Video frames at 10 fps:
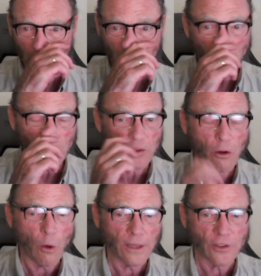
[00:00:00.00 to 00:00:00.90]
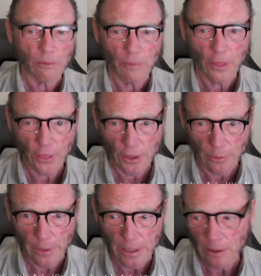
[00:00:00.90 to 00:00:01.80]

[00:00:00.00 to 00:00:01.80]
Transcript: called quantum theory.